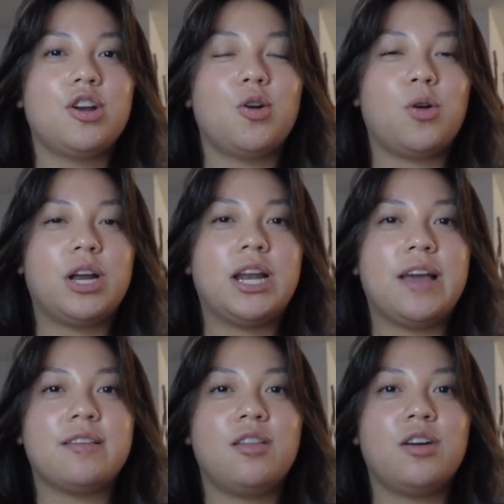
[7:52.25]

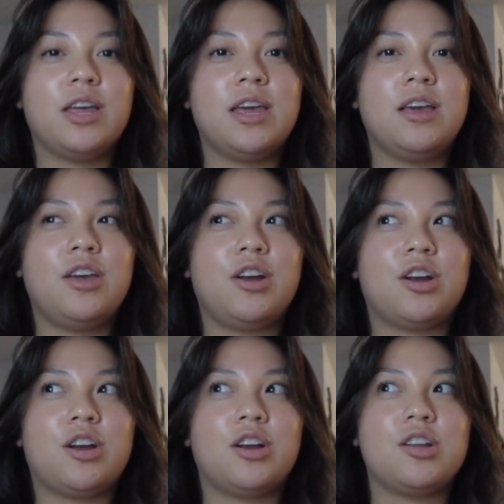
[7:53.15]
organized looking
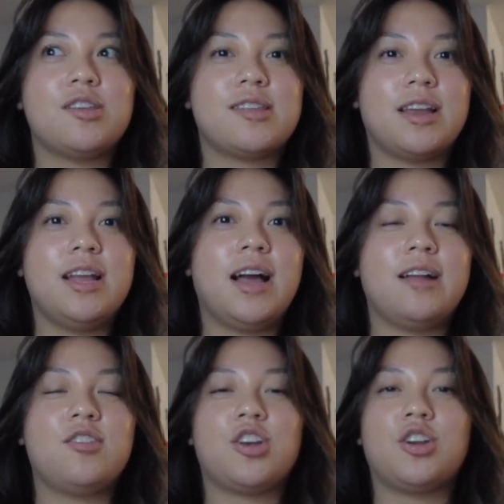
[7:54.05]
your study
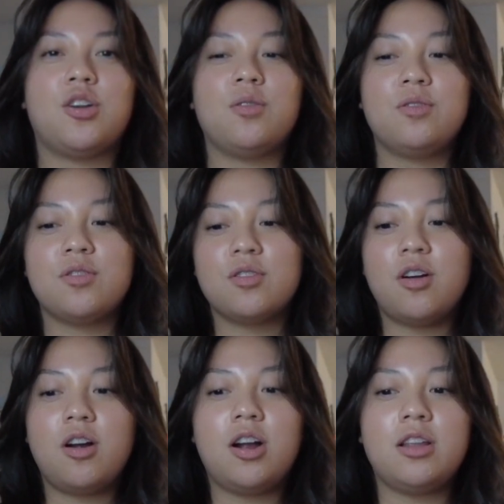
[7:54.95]
guides or your notes
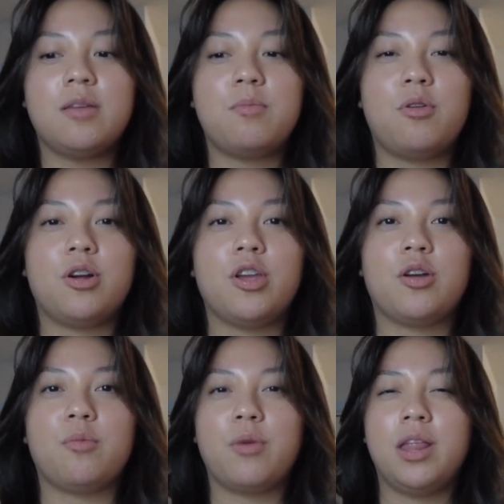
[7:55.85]
are, the more
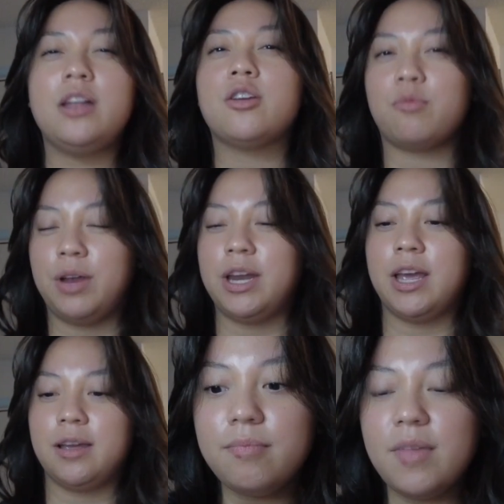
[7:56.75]
you're willing to read it.